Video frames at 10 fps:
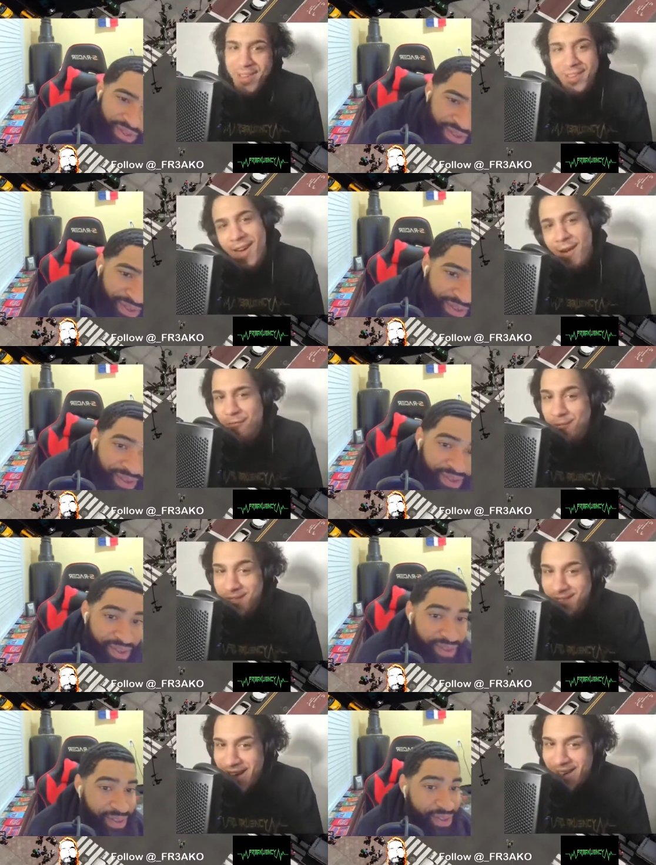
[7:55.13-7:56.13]
Speaker 1: have came from the
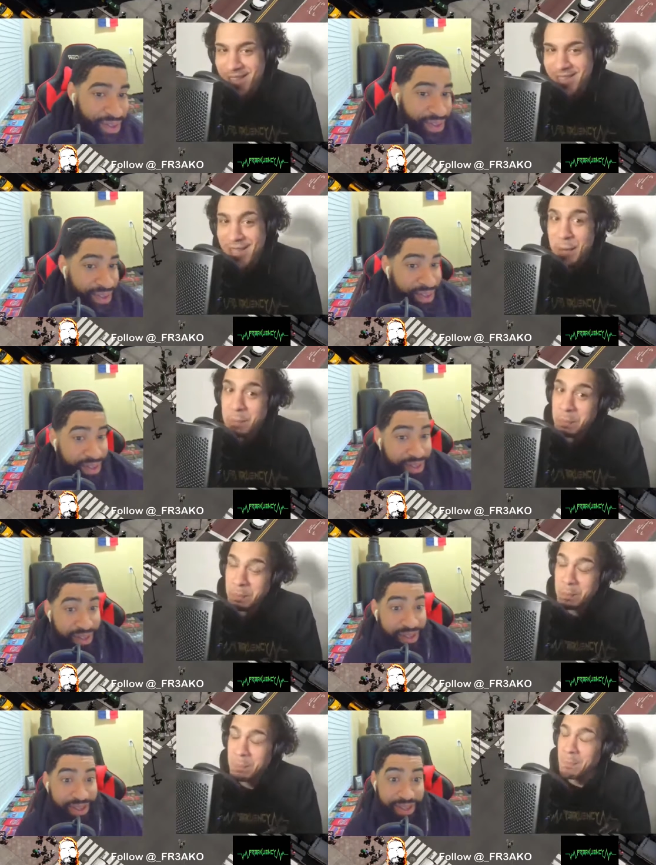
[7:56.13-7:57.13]
soccer team.
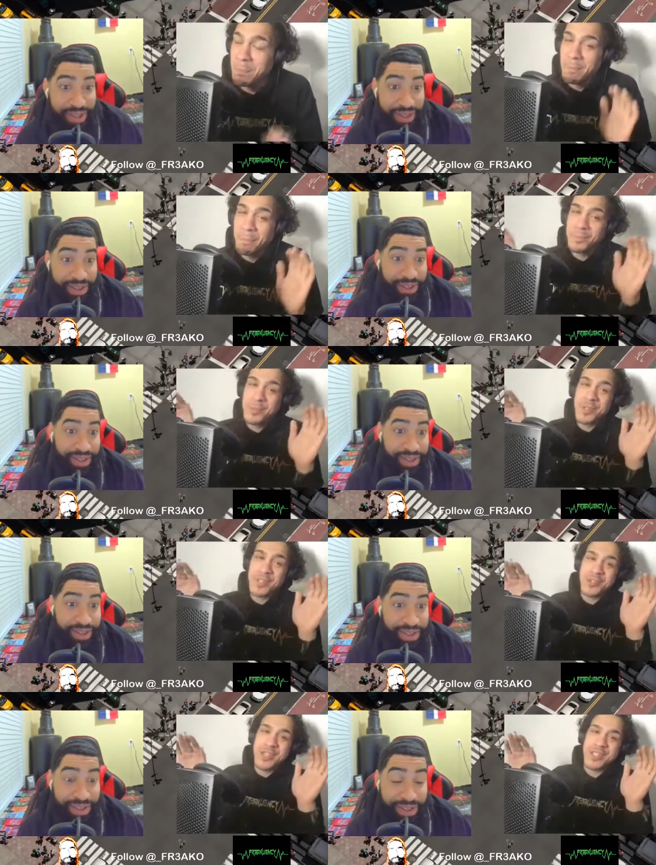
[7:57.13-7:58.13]
That's what the
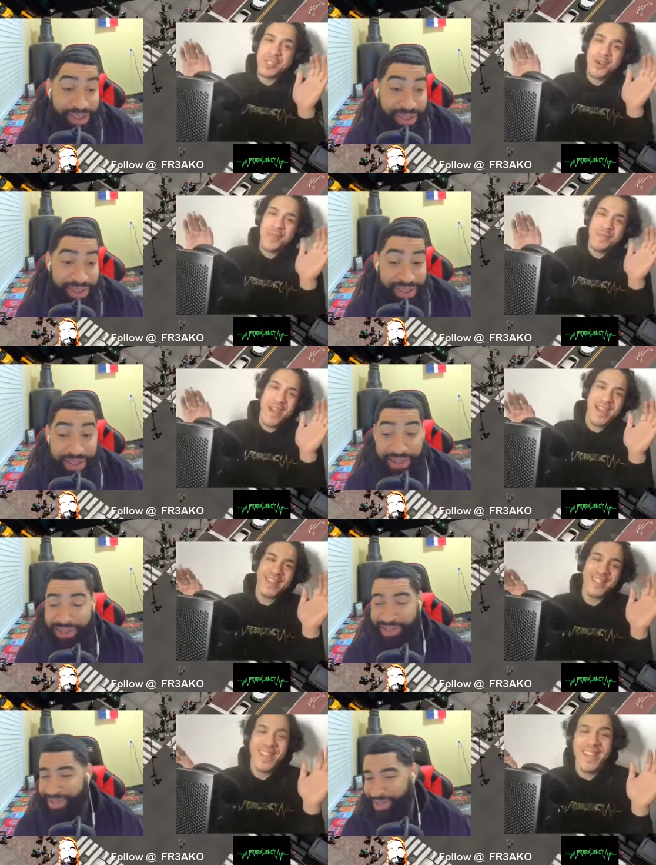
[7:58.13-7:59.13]
streets told me back in the
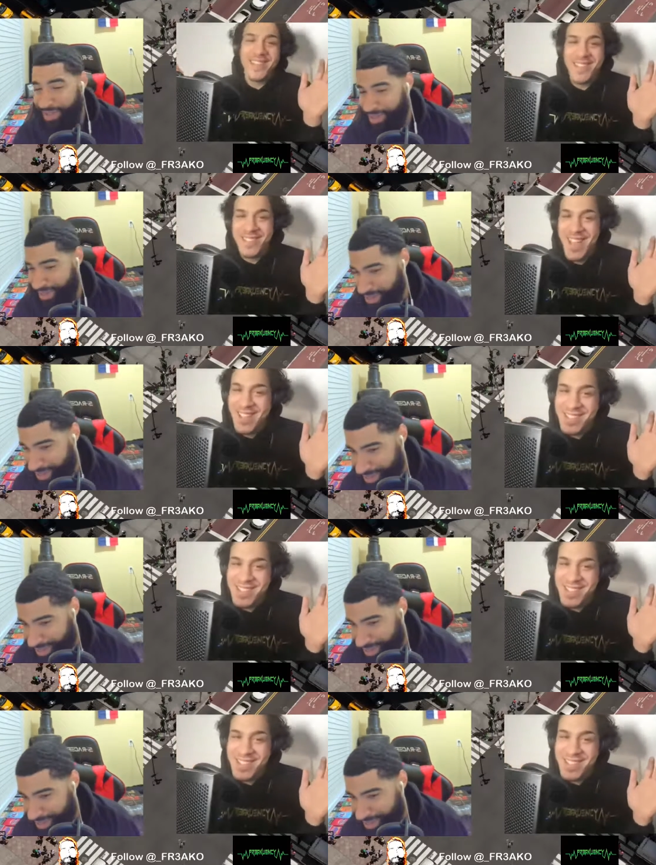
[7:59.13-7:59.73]
day. There's a soccer